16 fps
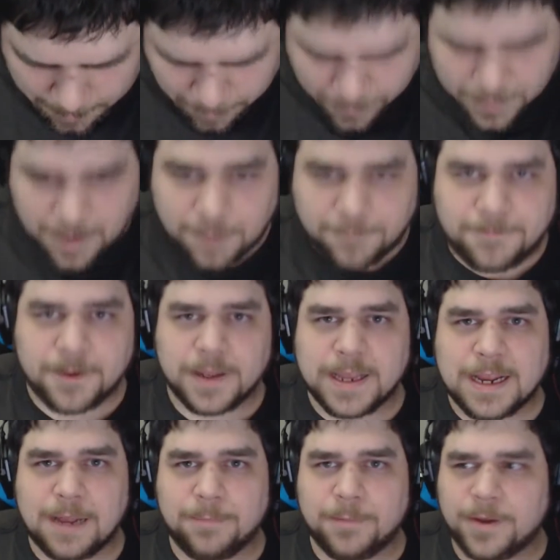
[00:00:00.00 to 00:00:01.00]
I feel like
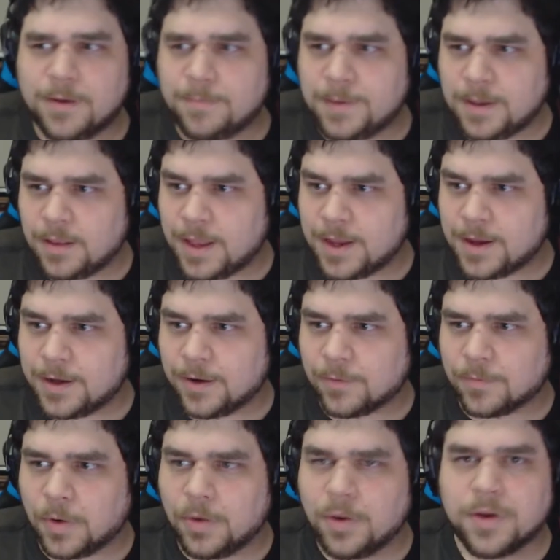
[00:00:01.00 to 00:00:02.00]
I'm gonna be like on a
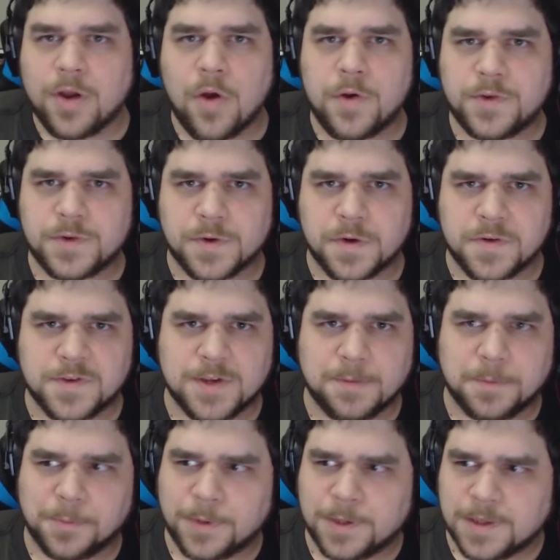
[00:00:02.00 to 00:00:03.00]
roller coaster or
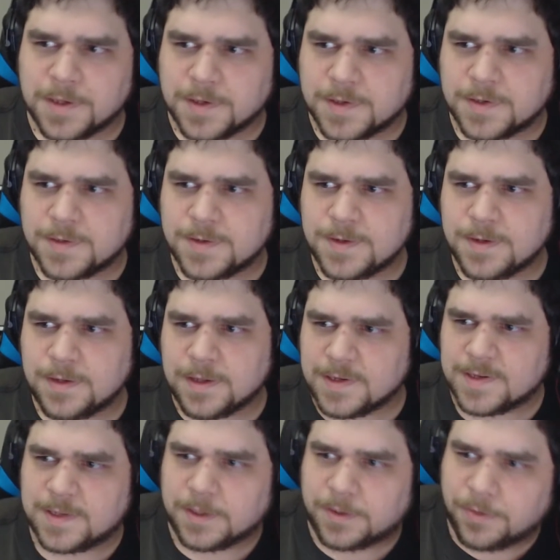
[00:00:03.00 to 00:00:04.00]
something with this
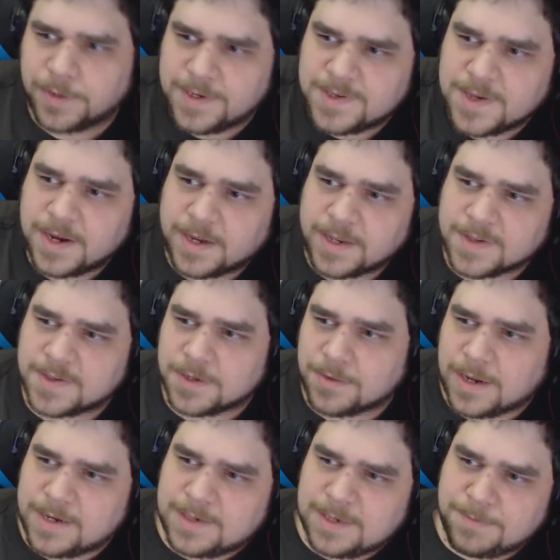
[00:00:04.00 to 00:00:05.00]
degree setting.
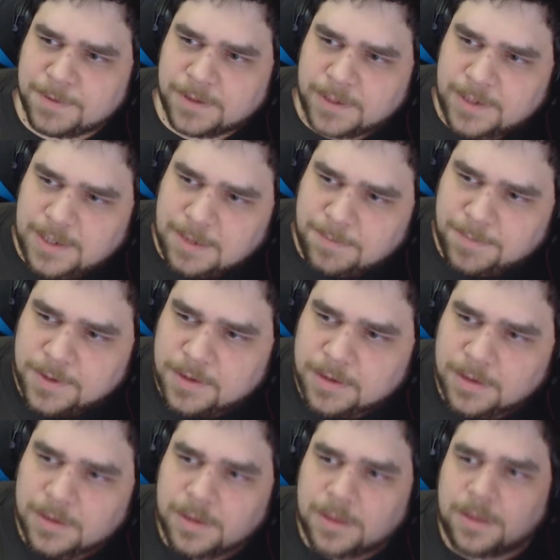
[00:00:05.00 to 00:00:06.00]
So I typically keep
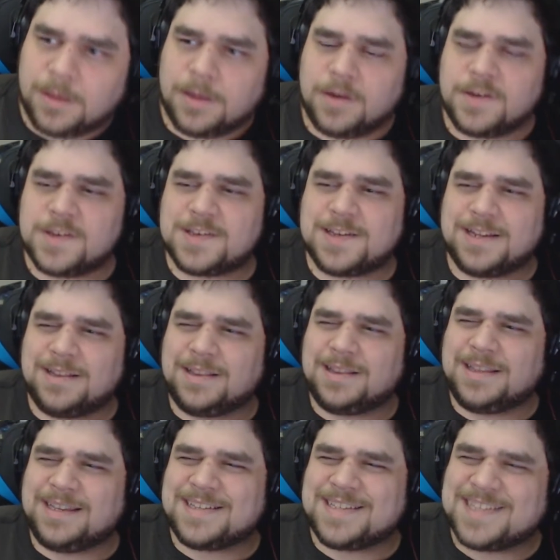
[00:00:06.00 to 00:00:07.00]
it just
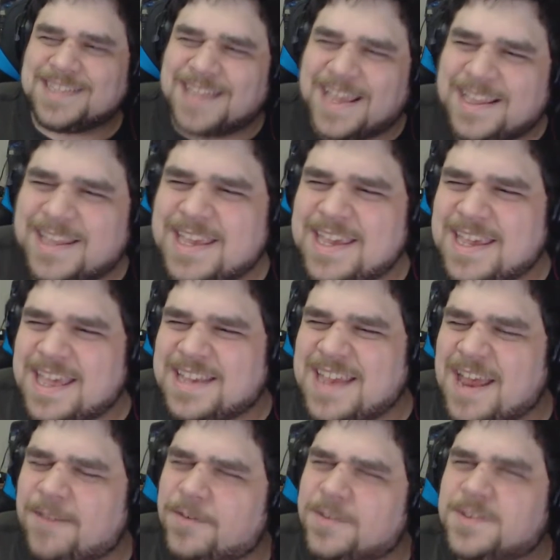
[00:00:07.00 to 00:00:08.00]
slightly,
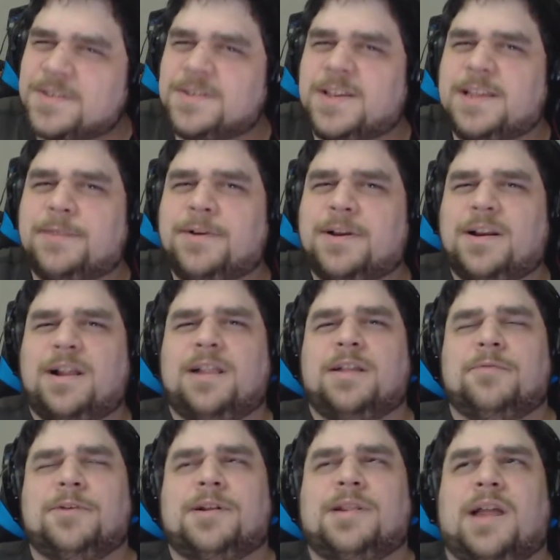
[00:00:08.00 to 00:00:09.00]
ever so slightly
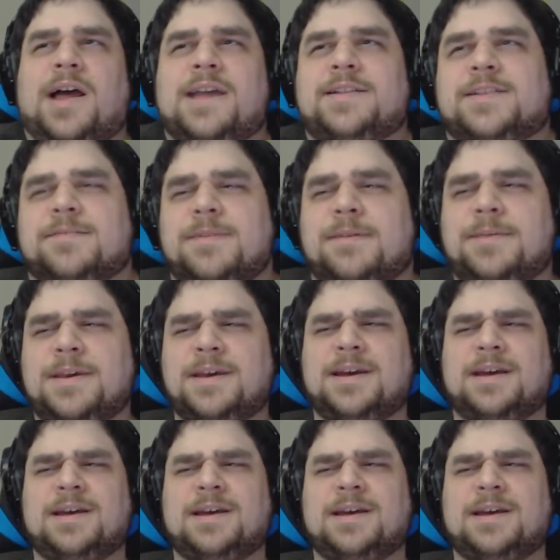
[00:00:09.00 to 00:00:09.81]
reclined. So maybe